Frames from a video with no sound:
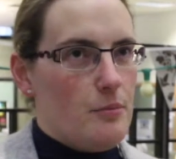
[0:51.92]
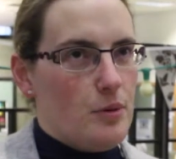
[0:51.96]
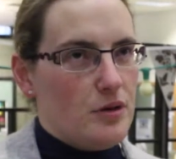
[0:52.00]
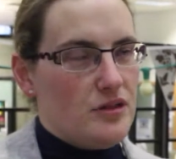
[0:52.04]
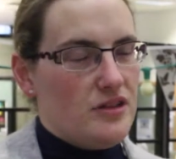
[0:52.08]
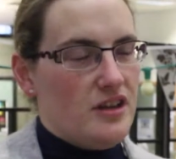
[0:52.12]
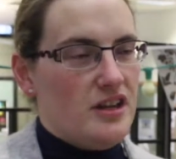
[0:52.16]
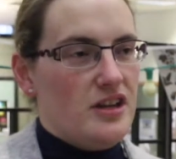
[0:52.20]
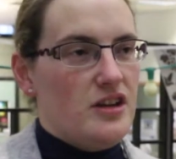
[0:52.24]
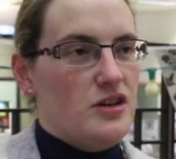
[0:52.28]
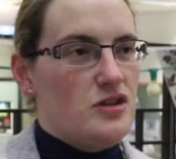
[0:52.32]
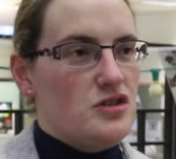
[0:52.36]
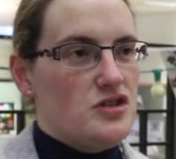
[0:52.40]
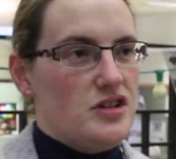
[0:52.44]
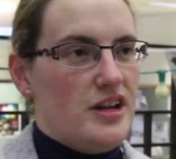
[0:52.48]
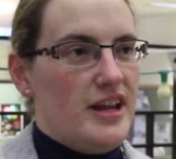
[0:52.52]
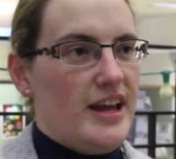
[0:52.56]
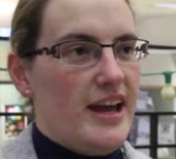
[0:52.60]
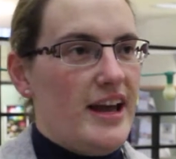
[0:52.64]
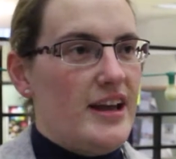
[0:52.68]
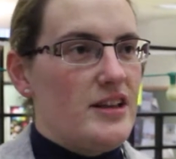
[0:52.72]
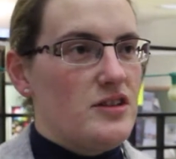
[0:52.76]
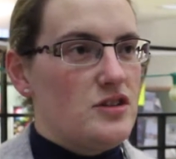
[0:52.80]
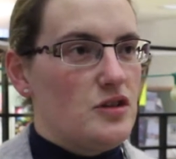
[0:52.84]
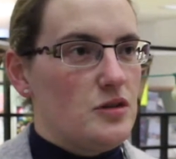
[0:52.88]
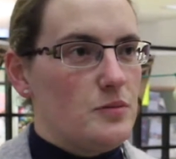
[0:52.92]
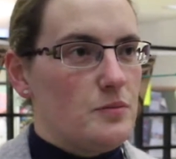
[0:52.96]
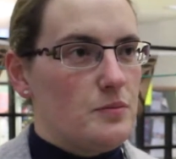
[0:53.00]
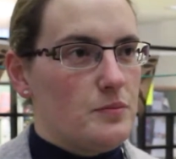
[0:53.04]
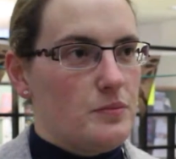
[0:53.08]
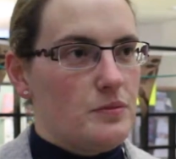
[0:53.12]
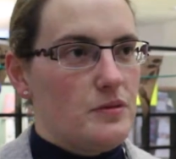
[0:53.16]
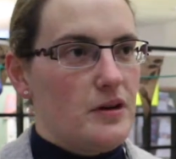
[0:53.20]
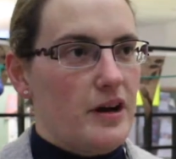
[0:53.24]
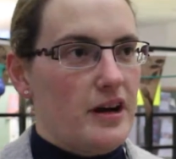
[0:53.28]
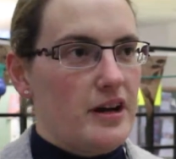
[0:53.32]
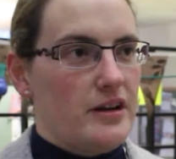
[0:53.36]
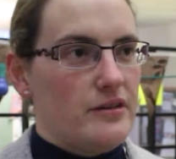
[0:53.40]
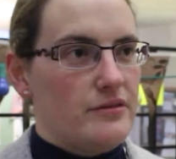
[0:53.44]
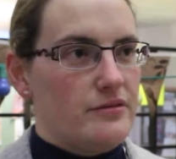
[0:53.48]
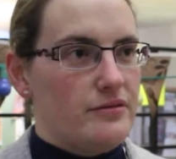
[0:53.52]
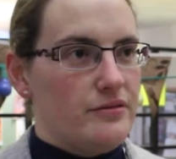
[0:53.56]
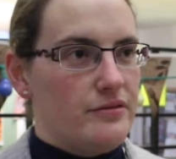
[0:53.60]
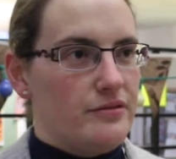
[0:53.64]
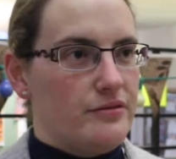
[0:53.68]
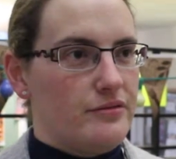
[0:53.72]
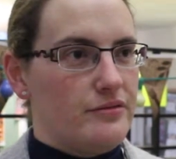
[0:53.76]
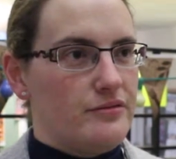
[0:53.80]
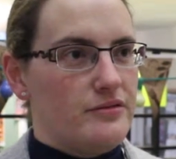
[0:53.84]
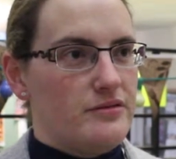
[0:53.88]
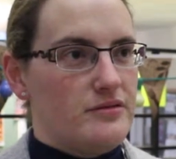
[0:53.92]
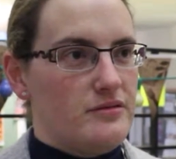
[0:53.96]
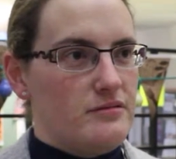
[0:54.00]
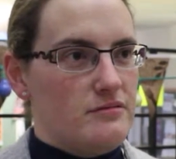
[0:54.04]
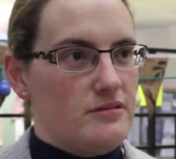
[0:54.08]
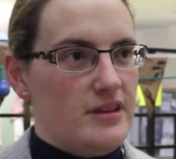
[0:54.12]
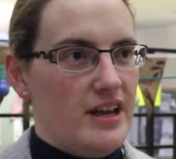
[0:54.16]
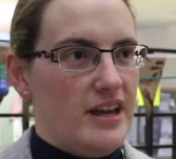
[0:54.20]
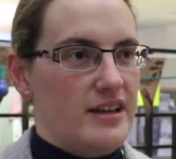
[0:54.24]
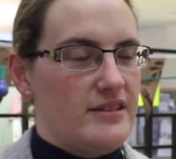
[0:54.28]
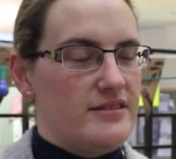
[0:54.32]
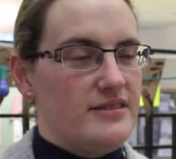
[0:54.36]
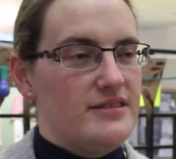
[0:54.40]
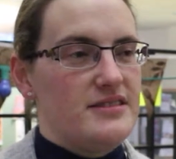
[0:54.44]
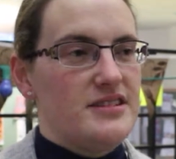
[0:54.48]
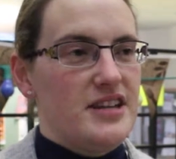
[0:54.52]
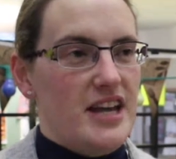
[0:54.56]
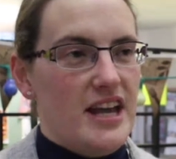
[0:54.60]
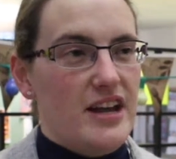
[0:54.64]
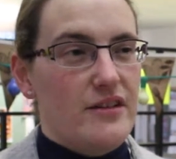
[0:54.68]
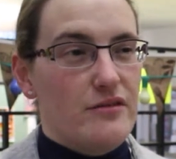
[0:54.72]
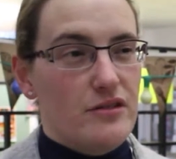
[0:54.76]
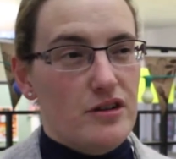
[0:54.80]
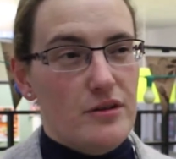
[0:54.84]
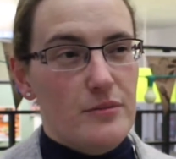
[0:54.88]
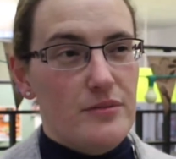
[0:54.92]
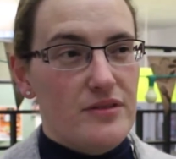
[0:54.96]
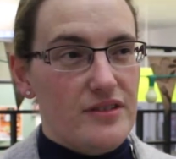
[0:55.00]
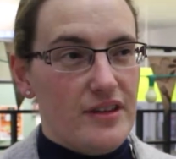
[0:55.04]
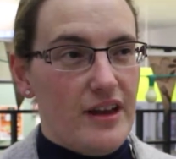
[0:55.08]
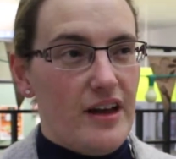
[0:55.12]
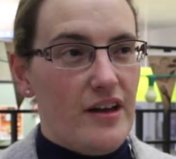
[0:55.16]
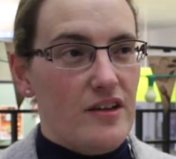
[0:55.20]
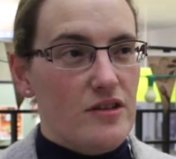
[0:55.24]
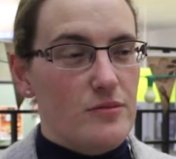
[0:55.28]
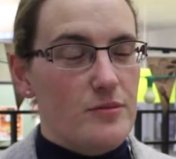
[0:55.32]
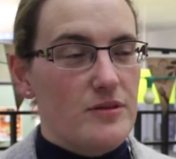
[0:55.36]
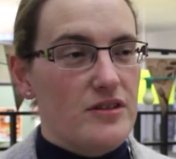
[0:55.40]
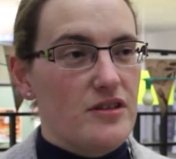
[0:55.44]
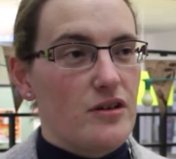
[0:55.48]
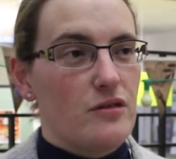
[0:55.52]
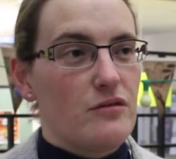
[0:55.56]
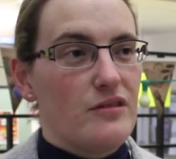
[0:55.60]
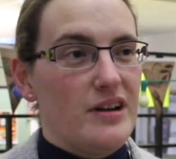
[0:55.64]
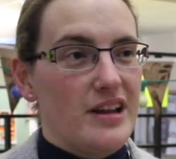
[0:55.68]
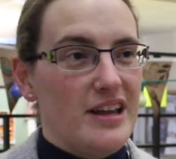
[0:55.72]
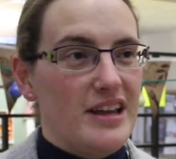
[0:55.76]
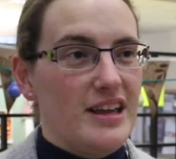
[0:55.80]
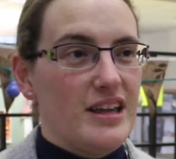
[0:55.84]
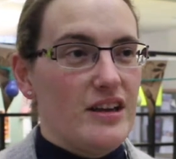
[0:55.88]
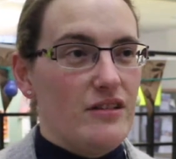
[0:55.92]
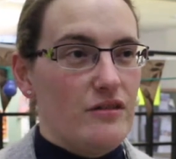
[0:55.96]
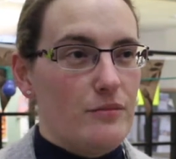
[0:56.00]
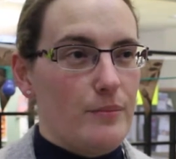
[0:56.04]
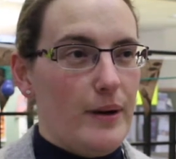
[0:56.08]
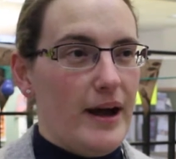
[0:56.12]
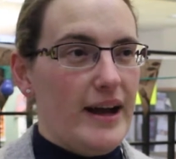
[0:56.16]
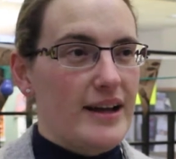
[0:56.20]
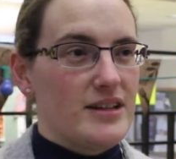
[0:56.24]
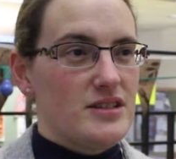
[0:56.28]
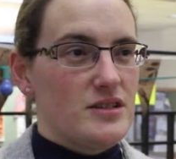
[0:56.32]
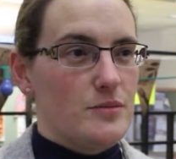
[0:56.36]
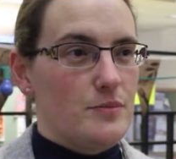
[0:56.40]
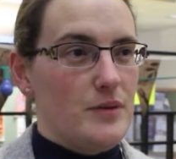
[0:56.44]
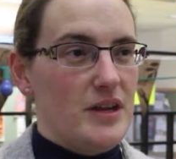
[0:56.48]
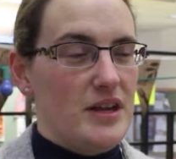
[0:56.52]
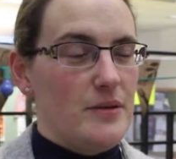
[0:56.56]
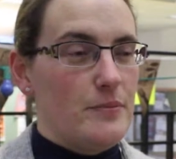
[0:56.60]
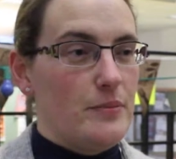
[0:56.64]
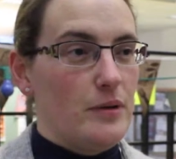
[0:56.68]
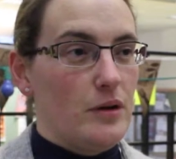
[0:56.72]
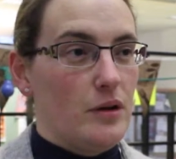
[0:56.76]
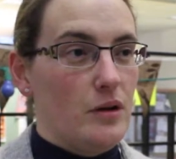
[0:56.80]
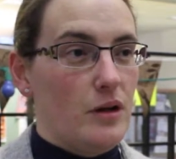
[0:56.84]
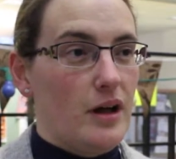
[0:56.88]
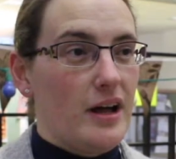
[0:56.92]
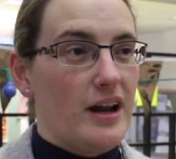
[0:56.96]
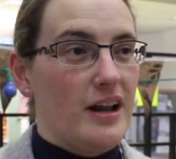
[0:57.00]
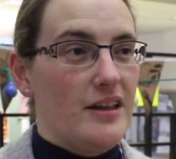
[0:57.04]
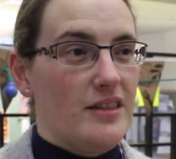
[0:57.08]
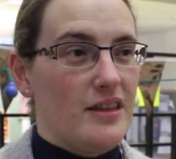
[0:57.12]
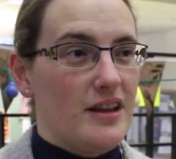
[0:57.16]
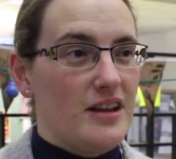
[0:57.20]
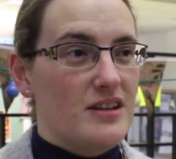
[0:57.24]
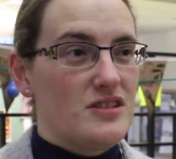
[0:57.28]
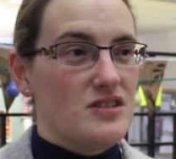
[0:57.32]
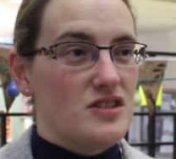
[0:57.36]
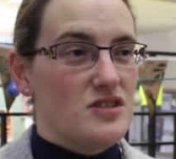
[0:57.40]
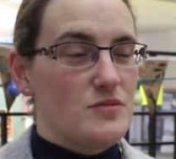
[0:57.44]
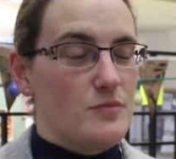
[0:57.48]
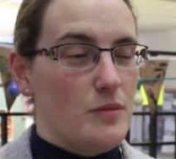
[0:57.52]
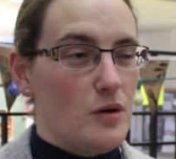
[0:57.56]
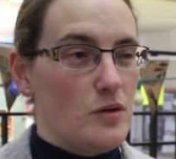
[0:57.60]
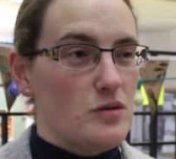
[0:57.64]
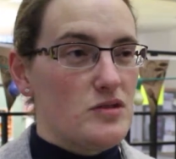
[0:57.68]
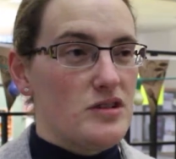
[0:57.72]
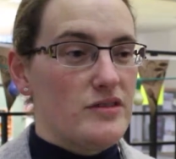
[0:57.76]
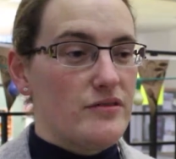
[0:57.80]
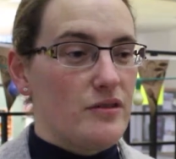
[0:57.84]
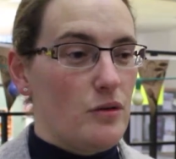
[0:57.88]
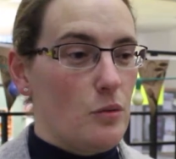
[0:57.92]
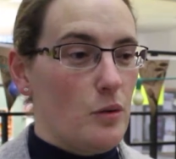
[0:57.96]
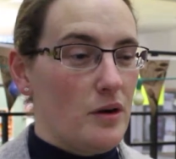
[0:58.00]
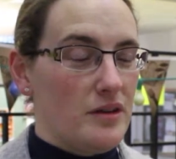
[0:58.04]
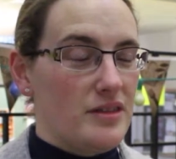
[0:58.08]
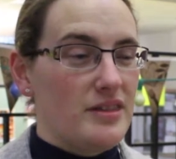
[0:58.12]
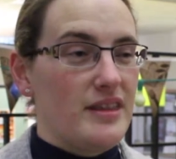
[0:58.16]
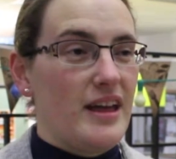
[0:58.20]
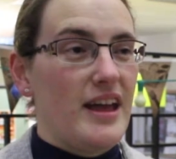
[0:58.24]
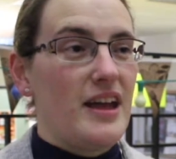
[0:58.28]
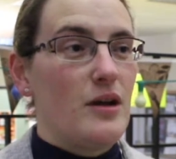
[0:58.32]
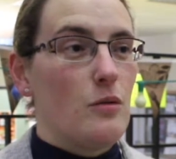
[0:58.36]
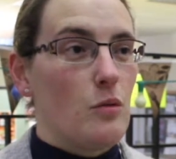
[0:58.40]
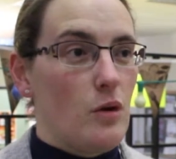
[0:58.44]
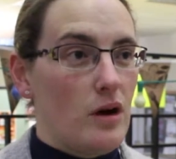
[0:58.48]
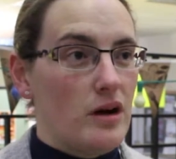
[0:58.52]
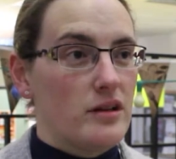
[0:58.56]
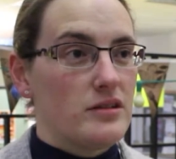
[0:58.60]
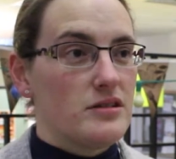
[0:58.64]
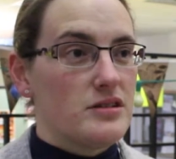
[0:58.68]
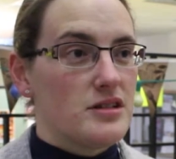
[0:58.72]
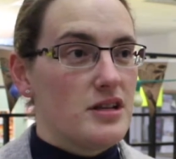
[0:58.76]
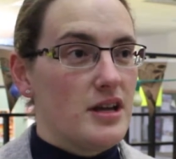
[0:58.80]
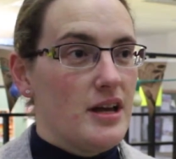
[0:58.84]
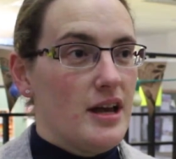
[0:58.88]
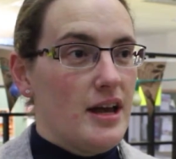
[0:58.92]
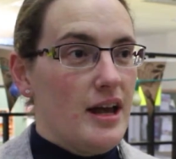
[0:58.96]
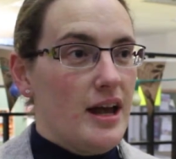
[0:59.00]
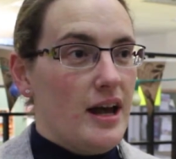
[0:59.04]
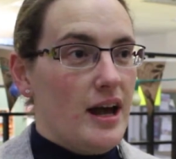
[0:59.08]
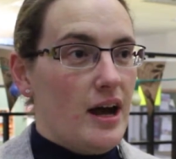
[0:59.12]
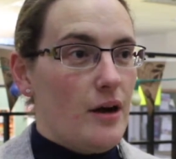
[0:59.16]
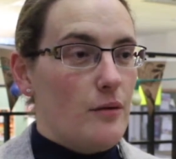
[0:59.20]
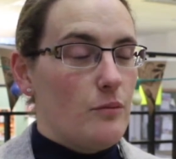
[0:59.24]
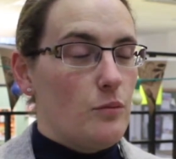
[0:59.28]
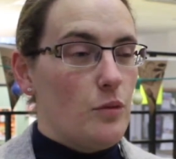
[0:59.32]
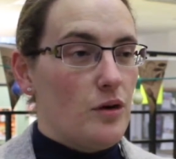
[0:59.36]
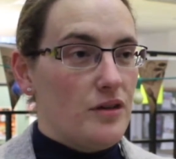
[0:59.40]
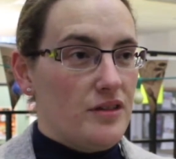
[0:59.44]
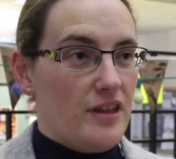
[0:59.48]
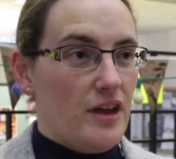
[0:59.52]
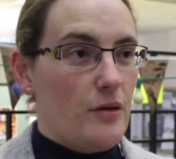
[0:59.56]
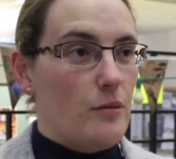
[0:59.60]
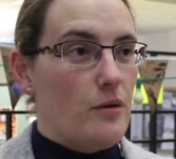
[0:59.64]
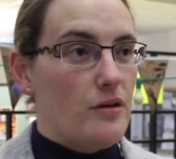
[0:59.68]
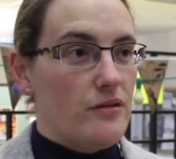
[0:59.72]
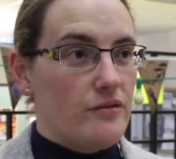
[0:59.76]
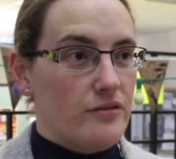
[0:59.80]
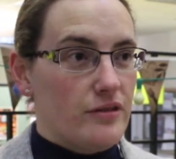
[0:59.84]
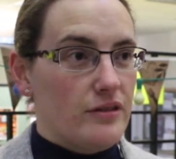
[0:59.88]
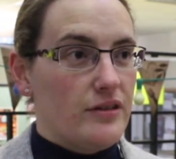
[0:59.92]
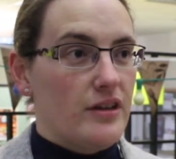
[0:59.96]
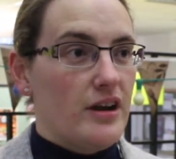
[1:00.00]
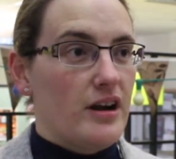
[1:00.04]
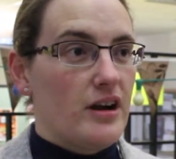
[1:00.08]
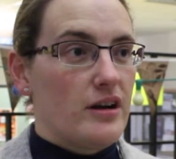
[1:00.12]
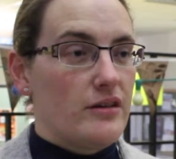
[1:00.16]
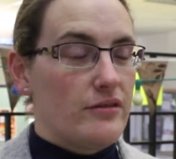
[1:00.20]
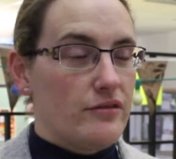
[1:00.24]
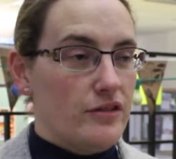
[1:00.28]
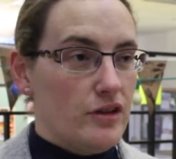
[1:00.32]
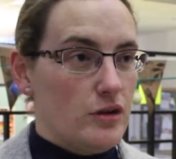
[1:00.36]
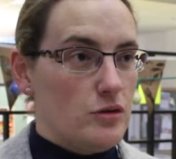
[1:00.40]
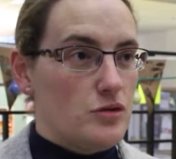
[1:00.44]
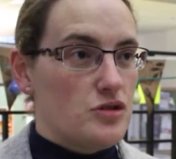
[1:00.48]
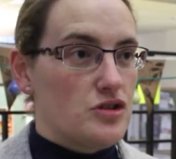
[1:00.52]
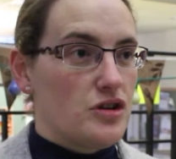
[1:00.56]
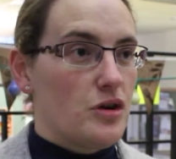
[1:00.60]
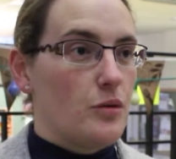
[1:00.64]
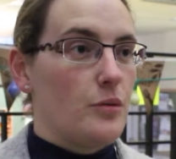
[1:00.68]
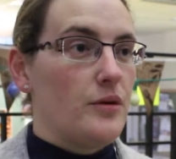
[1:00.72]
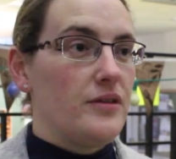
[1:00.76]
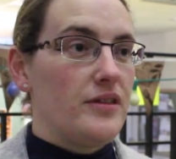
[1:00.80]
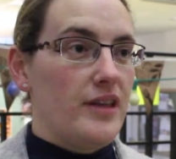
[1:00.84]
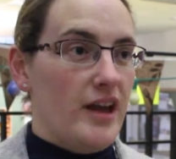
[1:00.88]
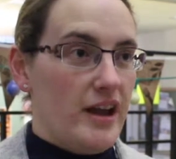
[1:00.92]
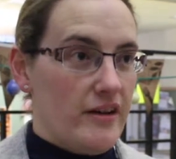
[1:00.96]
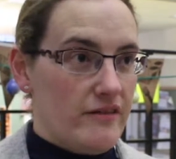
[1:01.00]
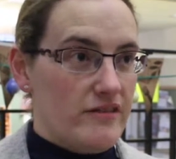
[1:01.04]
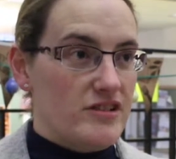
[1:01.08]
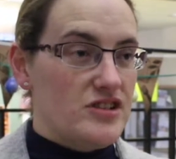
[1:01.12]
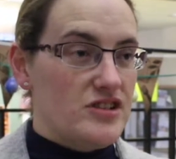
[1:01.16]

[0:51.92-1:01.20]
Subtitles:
but they usually end up kind of, they take for themselves, but they don't really give back to people. And I think it's just mostly for what they want and what they want for their future and when they